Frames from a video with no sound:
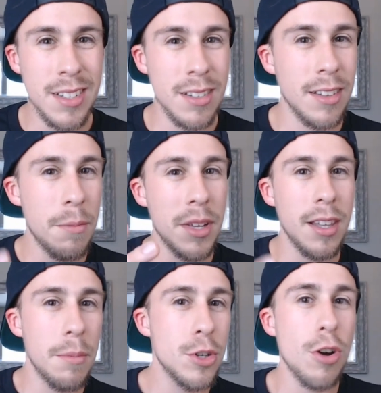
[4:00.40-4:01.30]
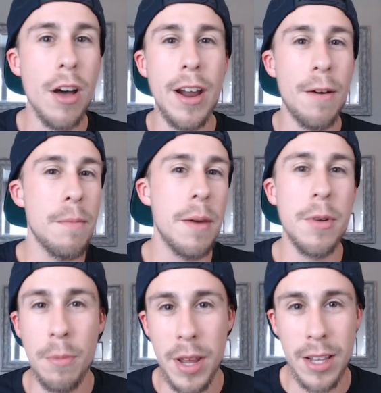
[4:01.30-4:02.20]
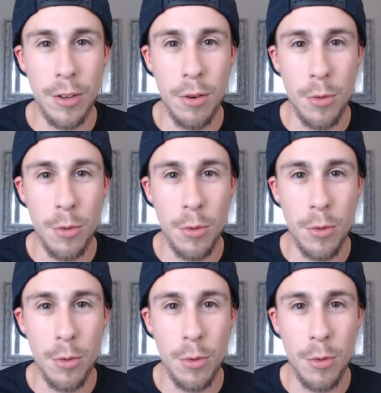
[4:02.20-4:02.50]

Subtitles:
Let me draw it out. Maybe it'll make a little more